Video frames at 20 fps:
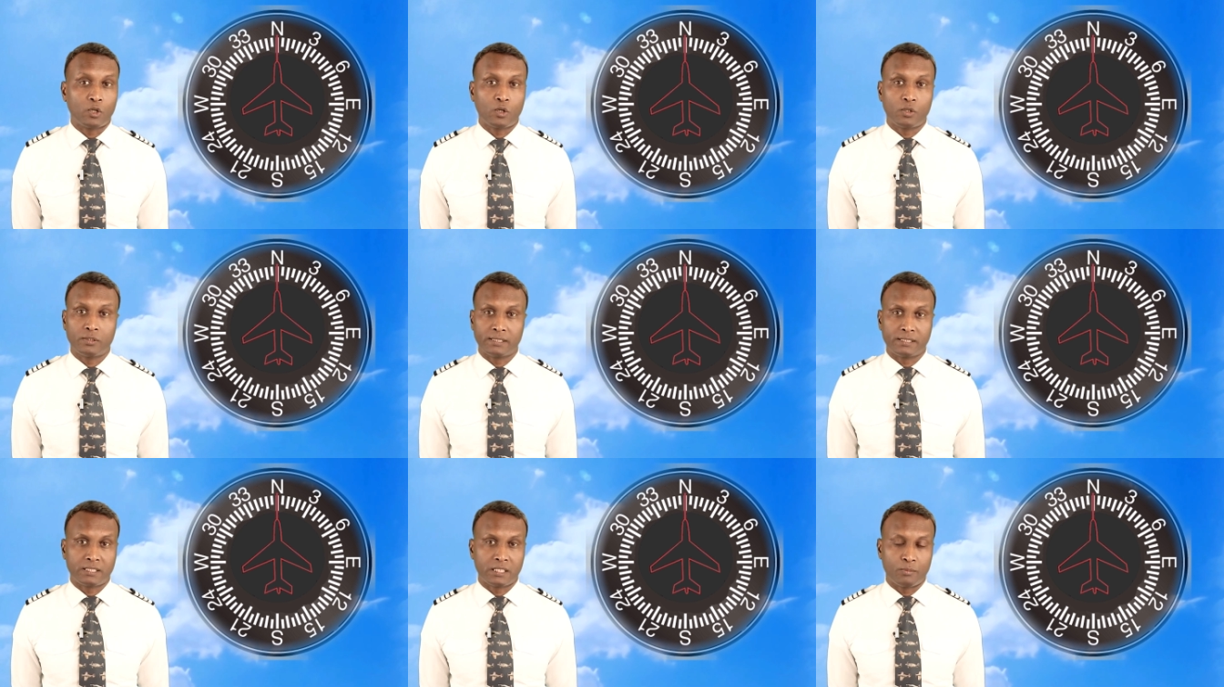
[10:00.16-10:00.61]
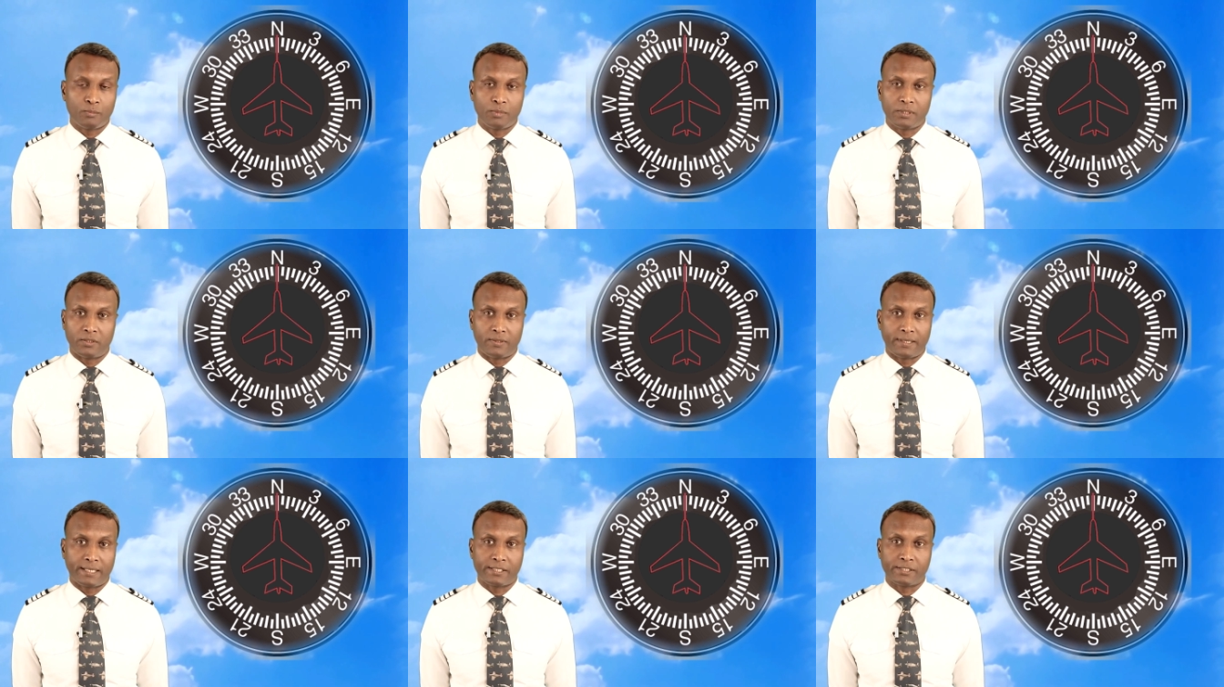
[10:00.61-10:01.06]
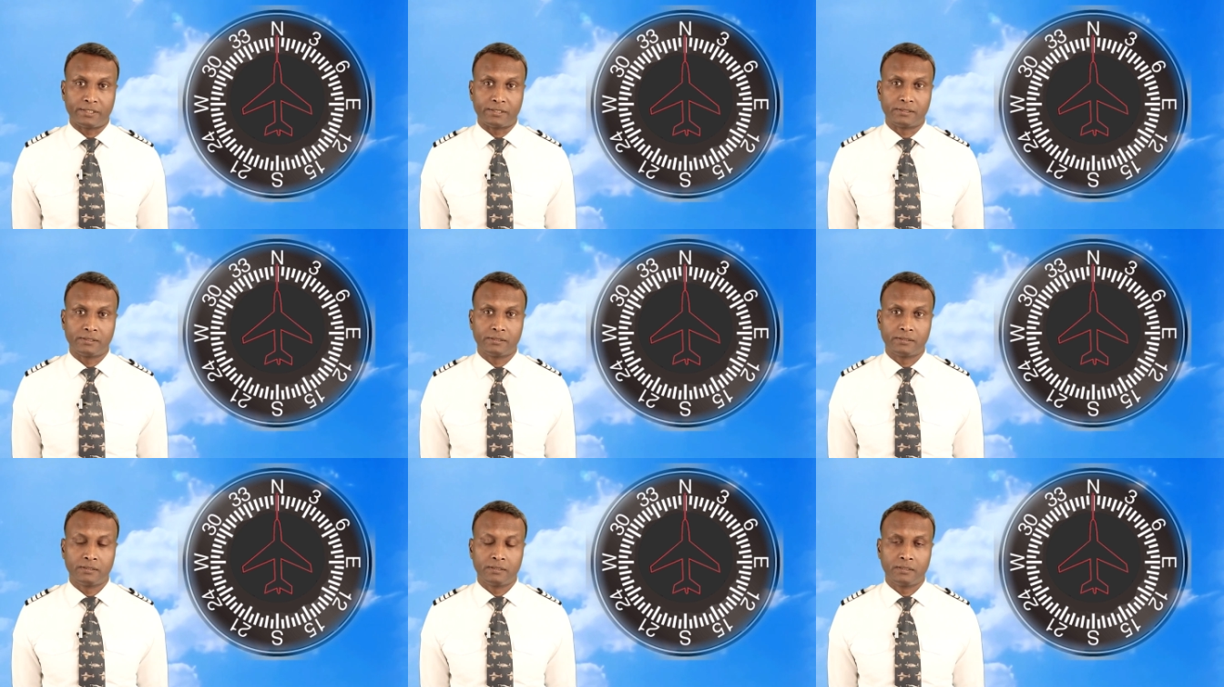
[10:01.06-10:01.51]
cannot determine
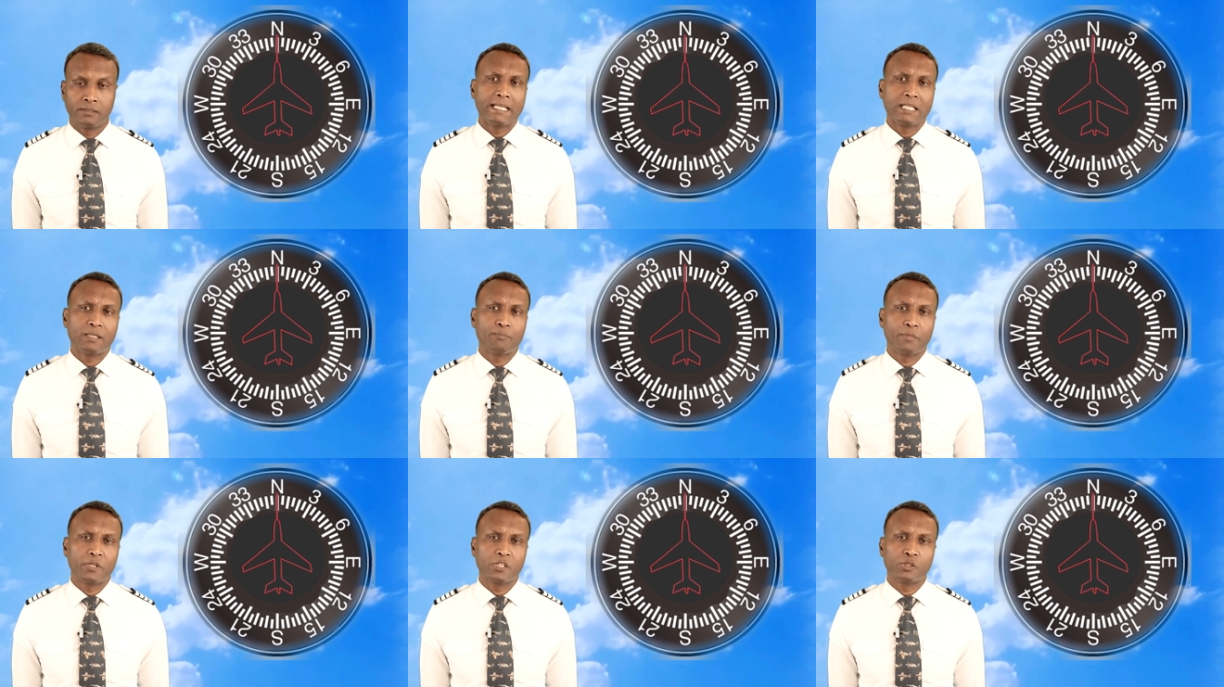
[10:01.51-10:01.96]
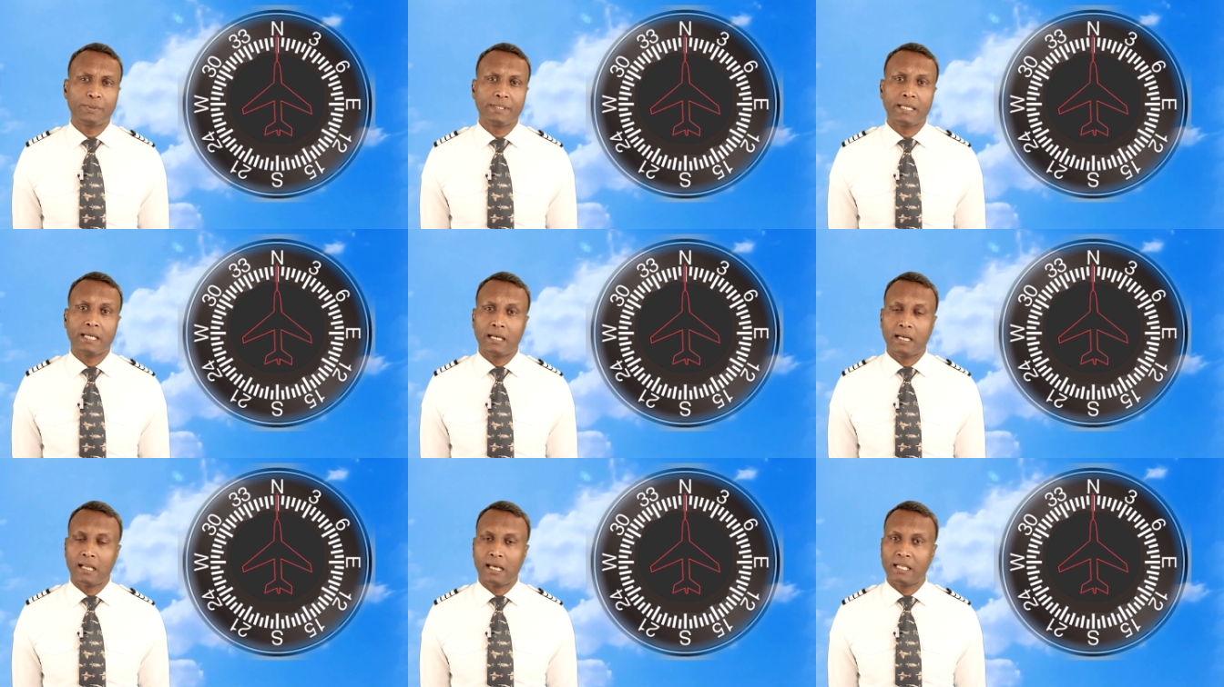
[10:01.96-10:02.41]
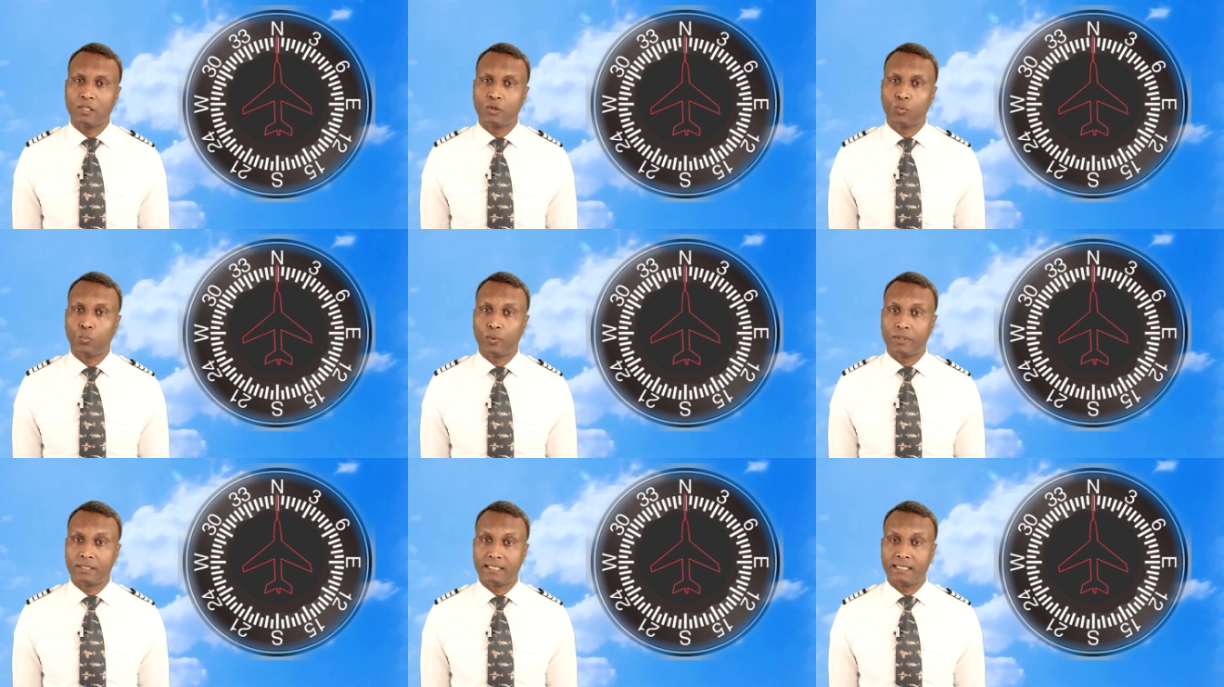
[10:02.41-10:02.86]
directions. It must be
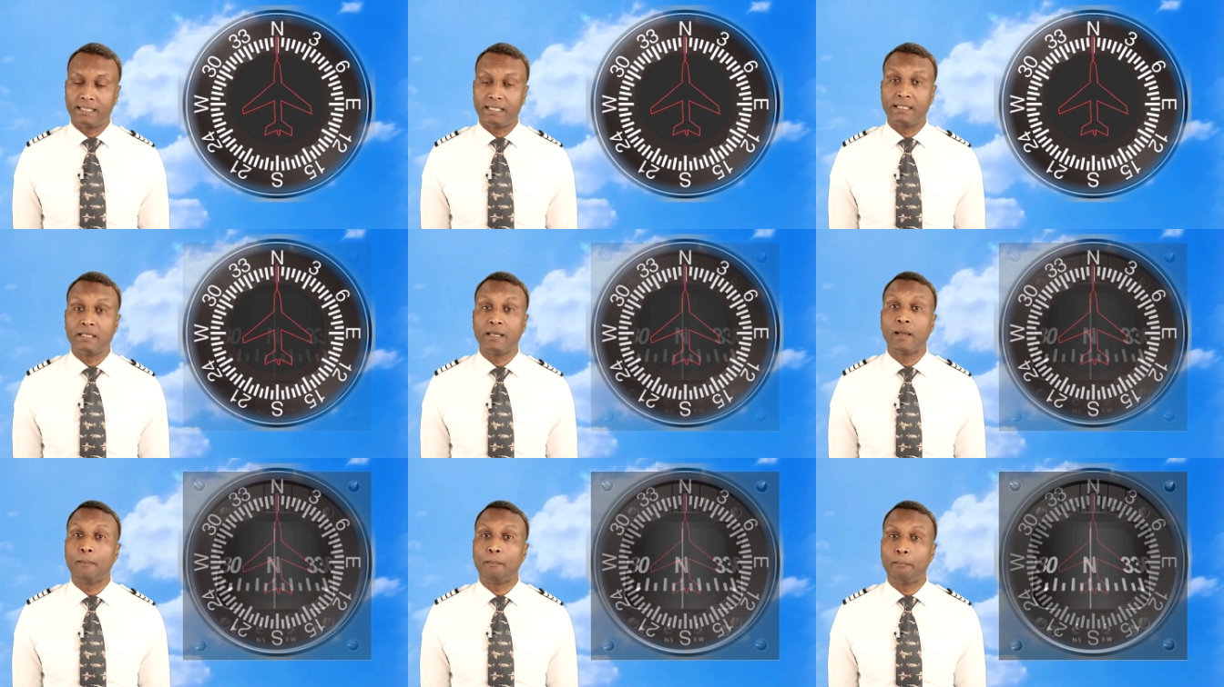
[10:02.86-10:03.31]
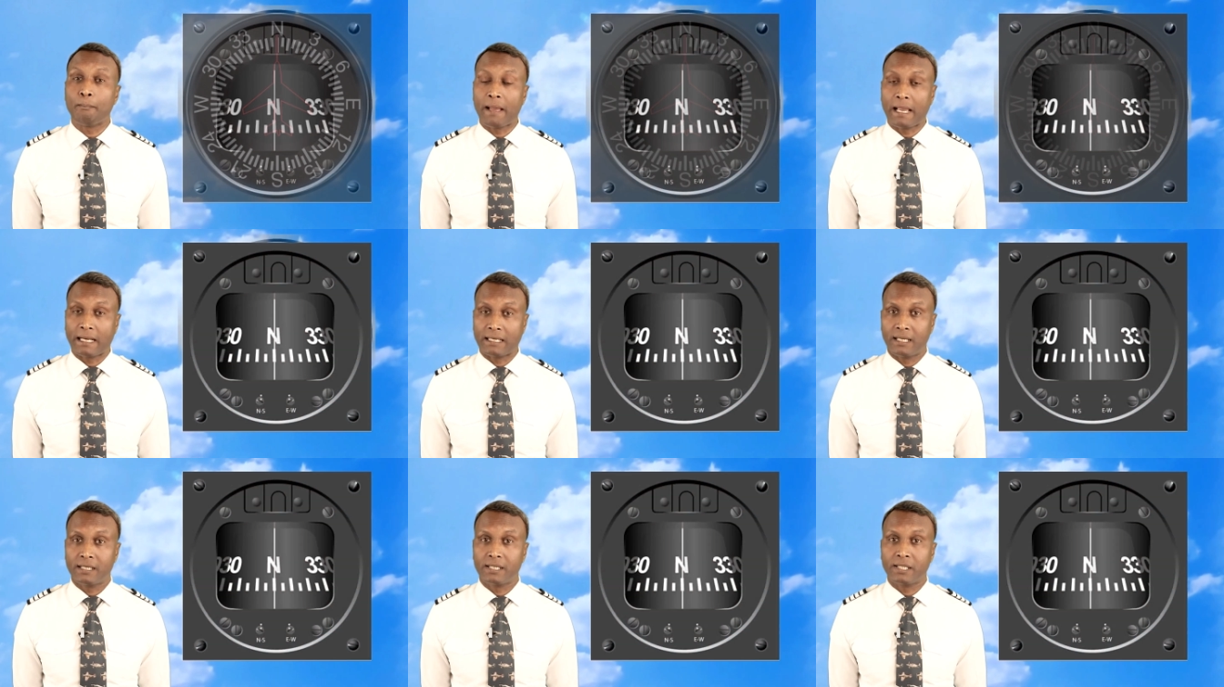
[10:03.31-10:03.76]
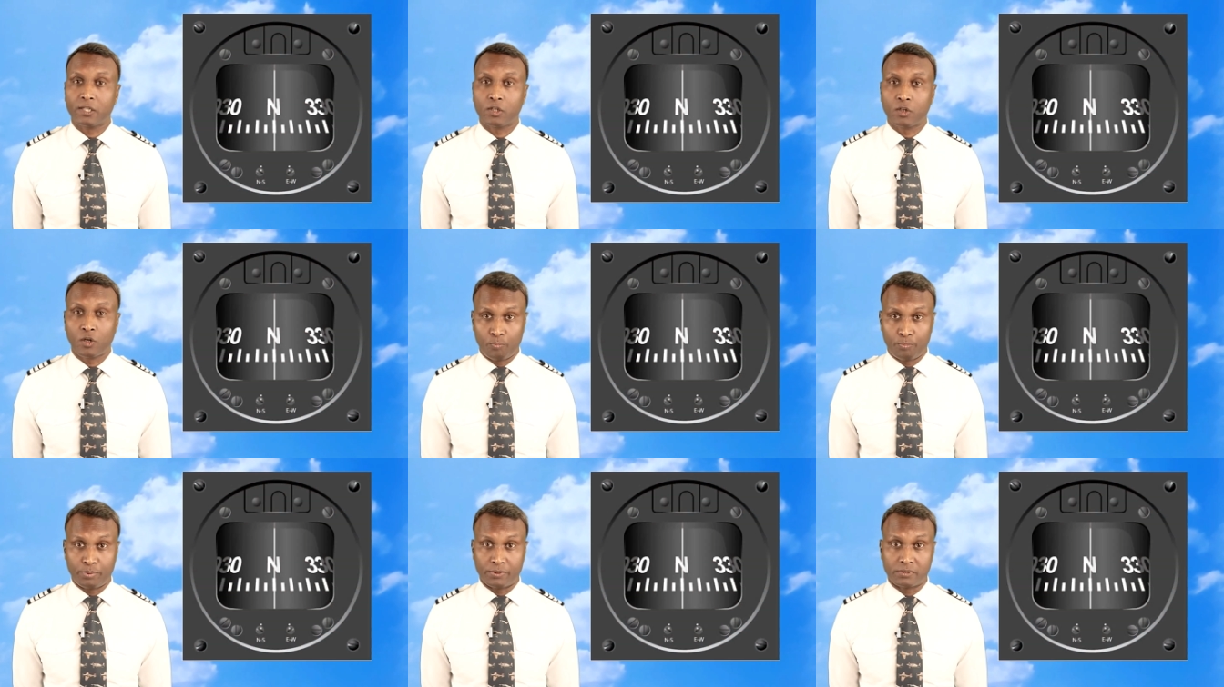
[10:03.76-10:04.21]
aligned with the magnetic
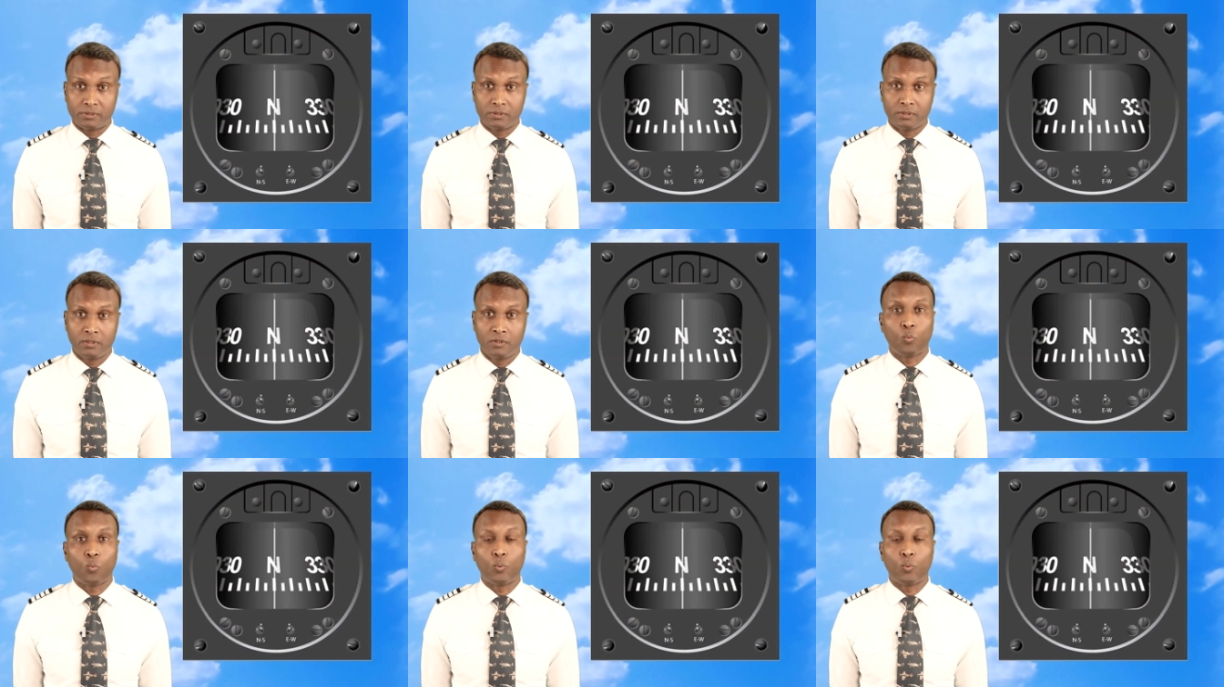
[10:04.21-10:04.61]
compass,